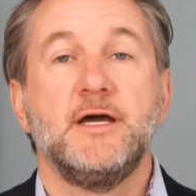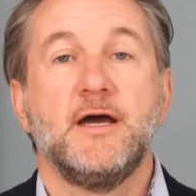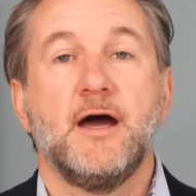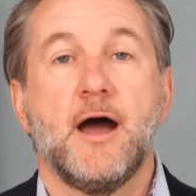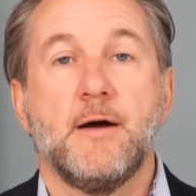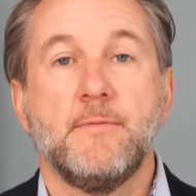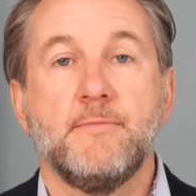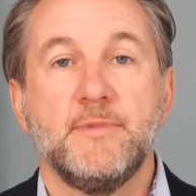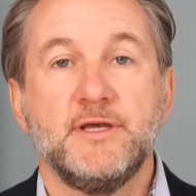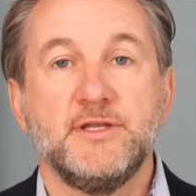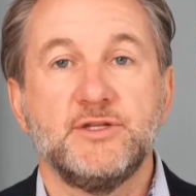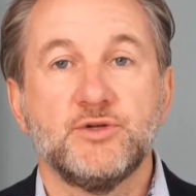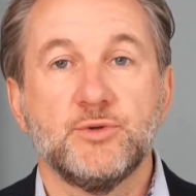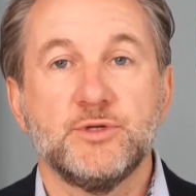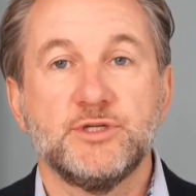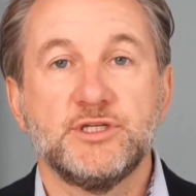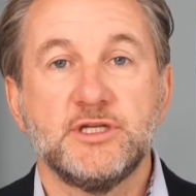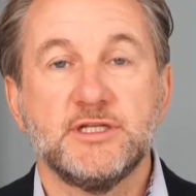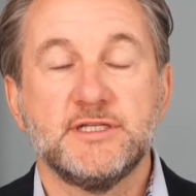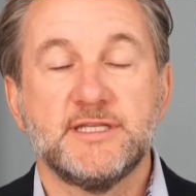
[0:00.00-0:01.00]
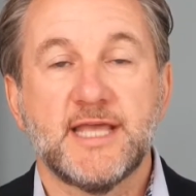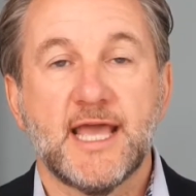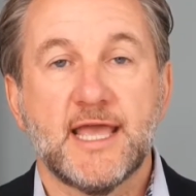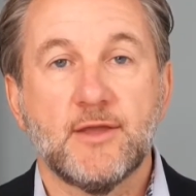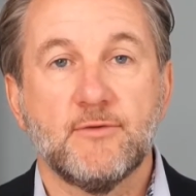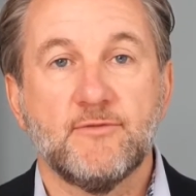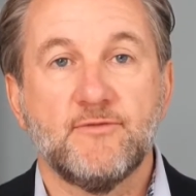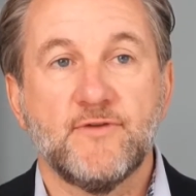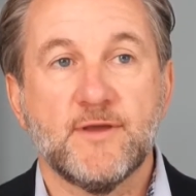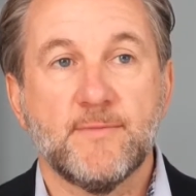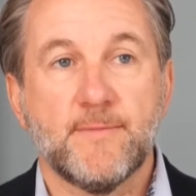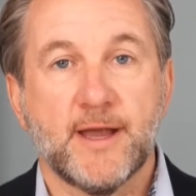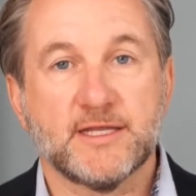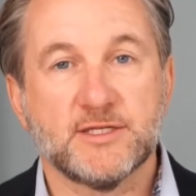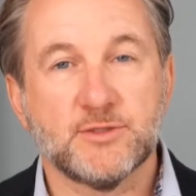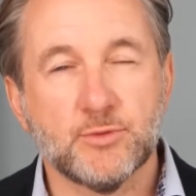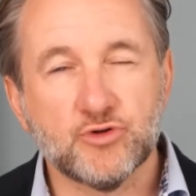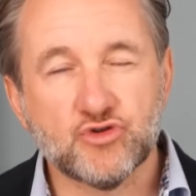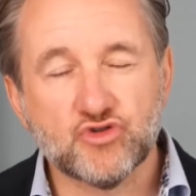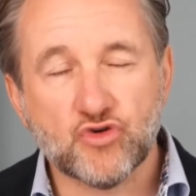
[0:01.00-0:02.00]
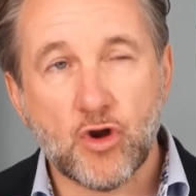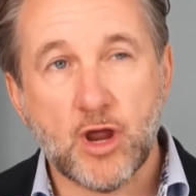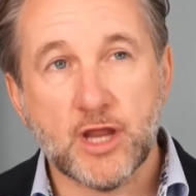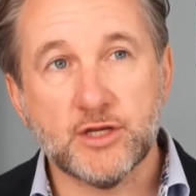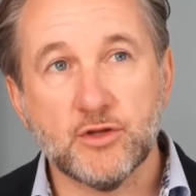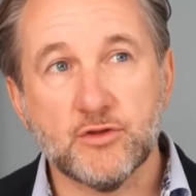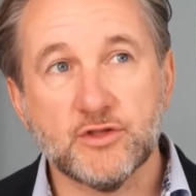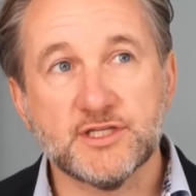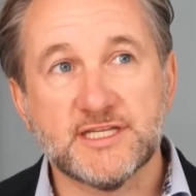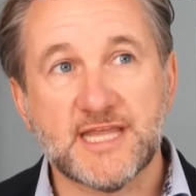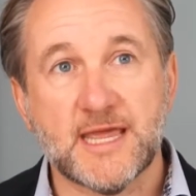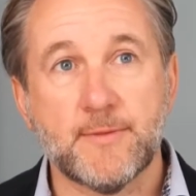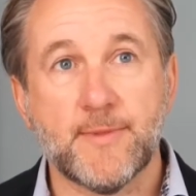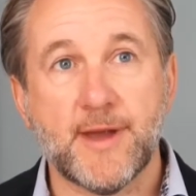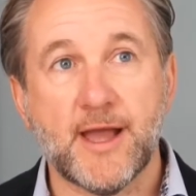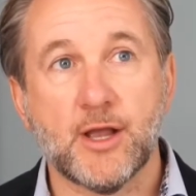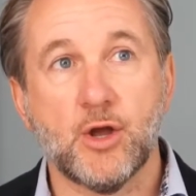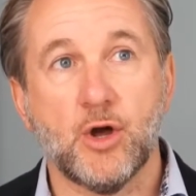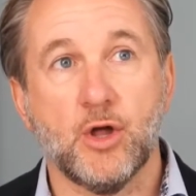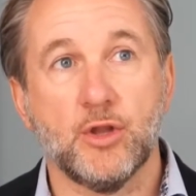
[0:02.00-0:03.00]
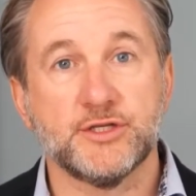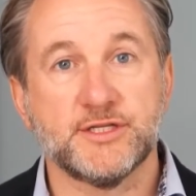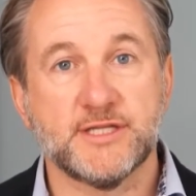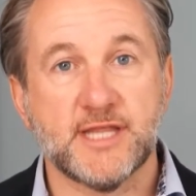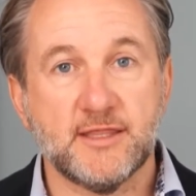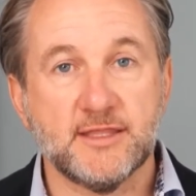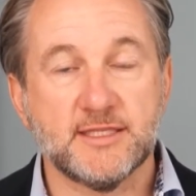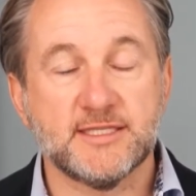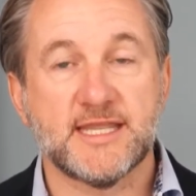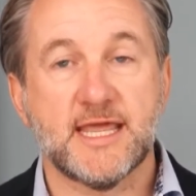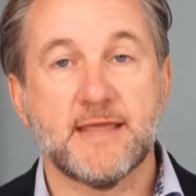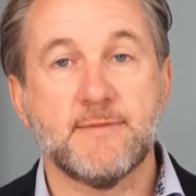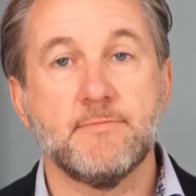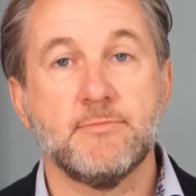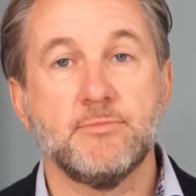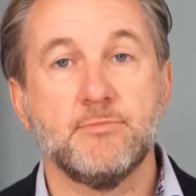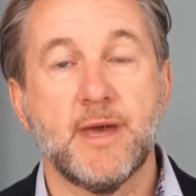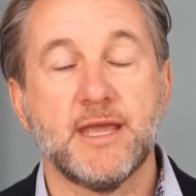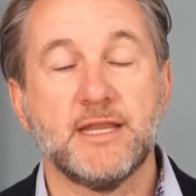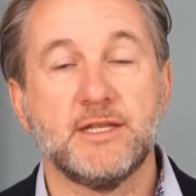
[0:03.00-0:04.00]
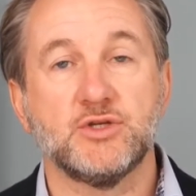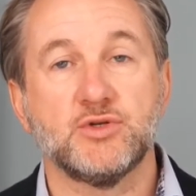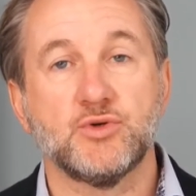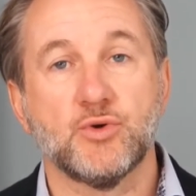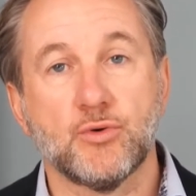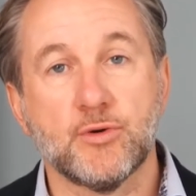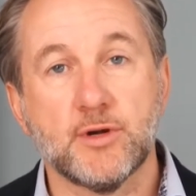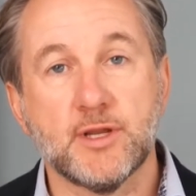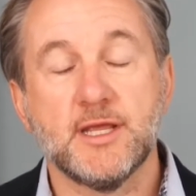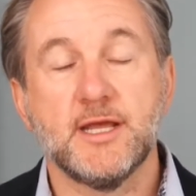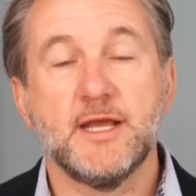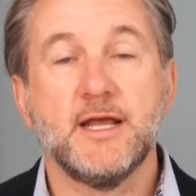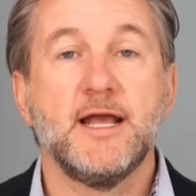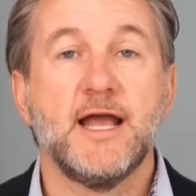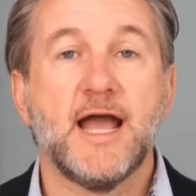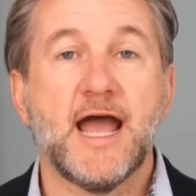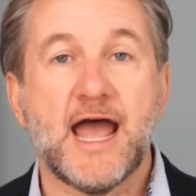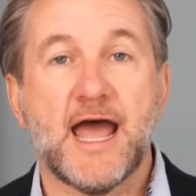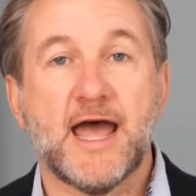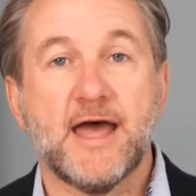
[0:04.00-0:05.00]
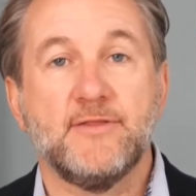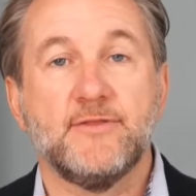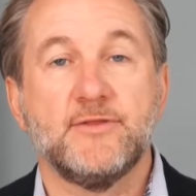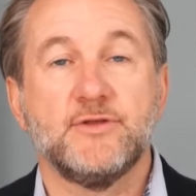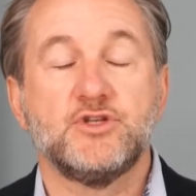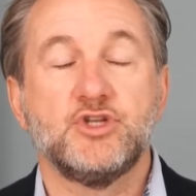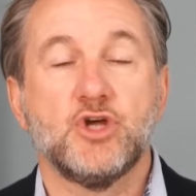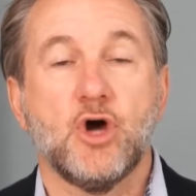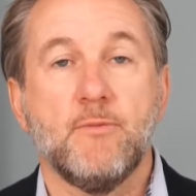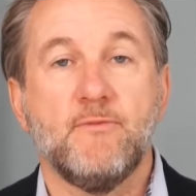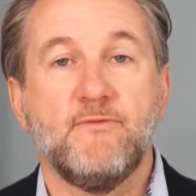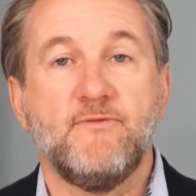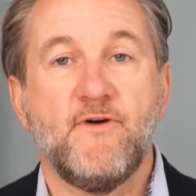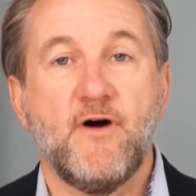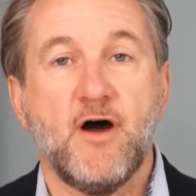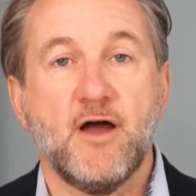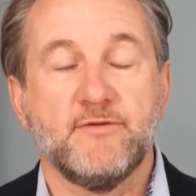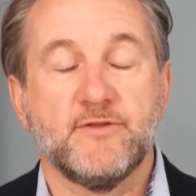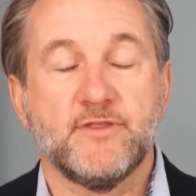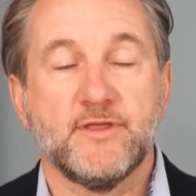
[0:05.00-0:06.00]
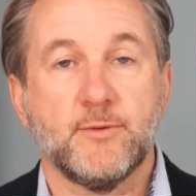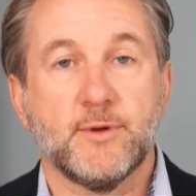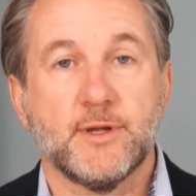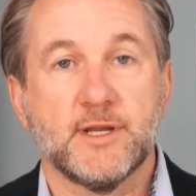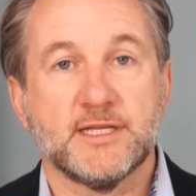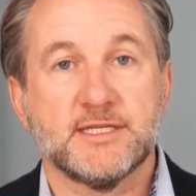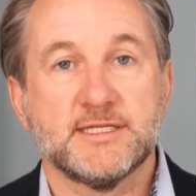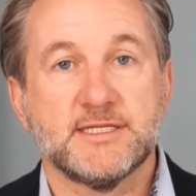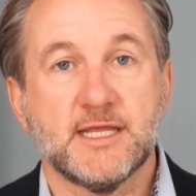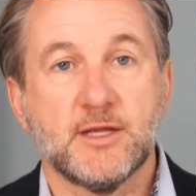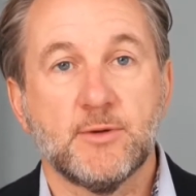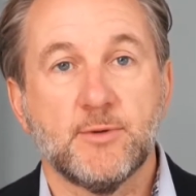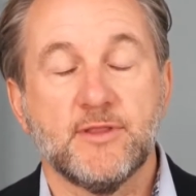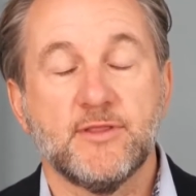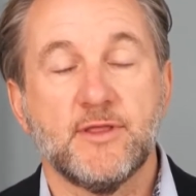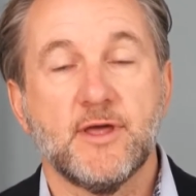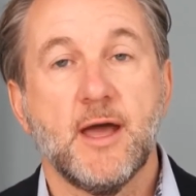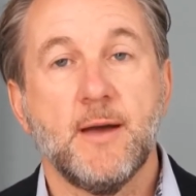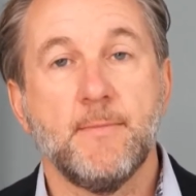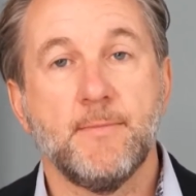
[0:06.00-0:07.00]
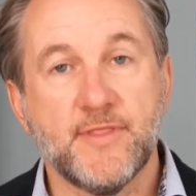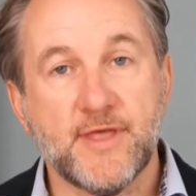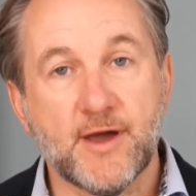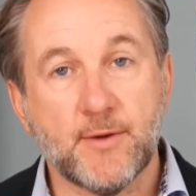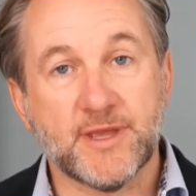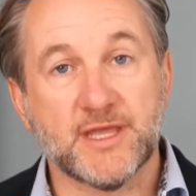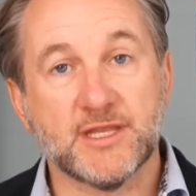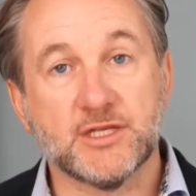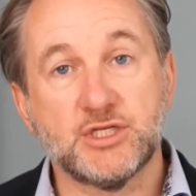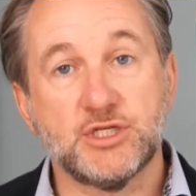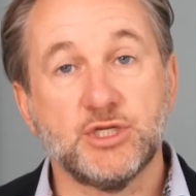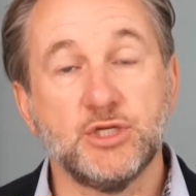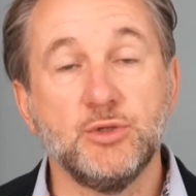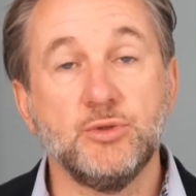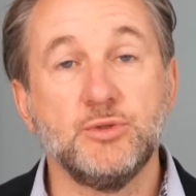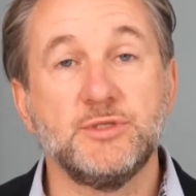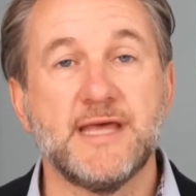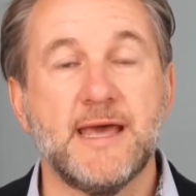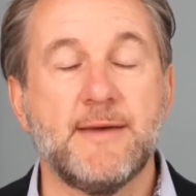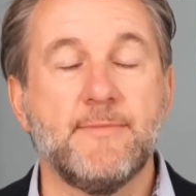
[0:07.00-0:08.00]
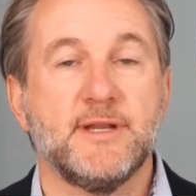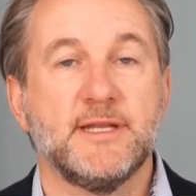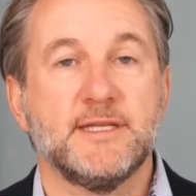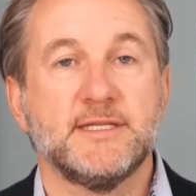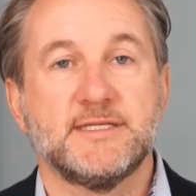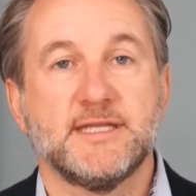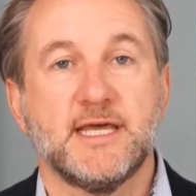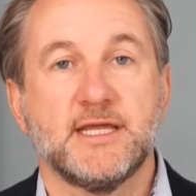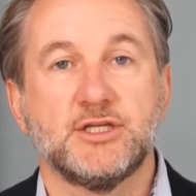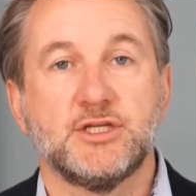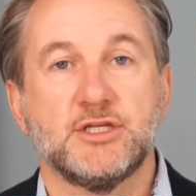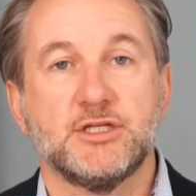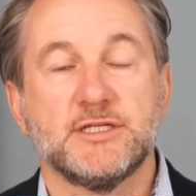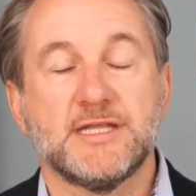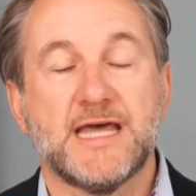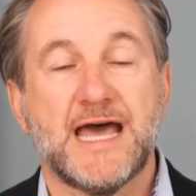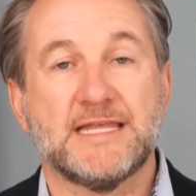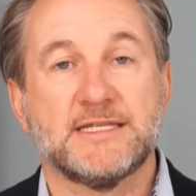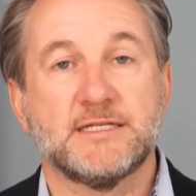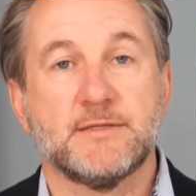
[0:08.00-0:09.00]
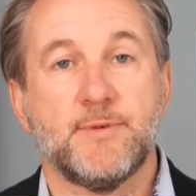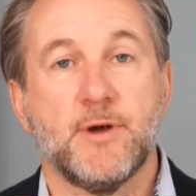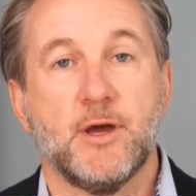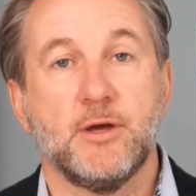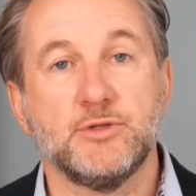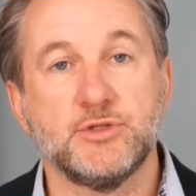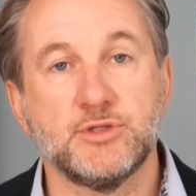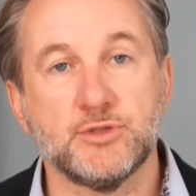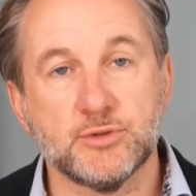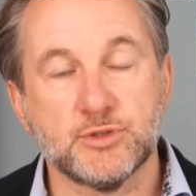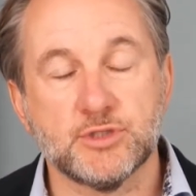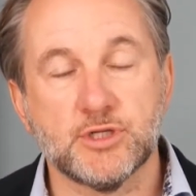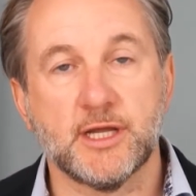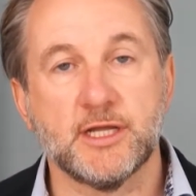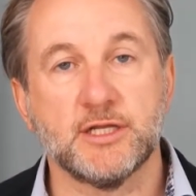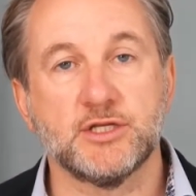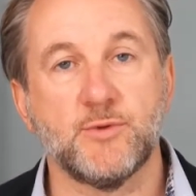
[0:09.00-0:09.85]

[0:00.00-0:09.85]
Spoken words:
It's always good to get your feedback. So we'll try and do the same amount of content, same main story, and the top 5 I think we're going to stick with, but they'll be in 2 10-minute sections as opposed to like a